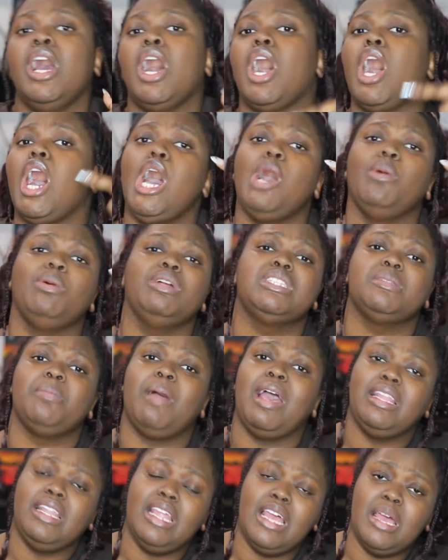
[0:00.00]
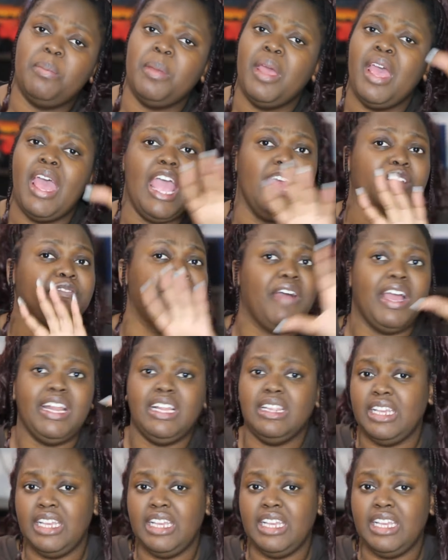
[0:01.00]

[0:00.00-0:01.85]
Oh, it's my lip. And finally,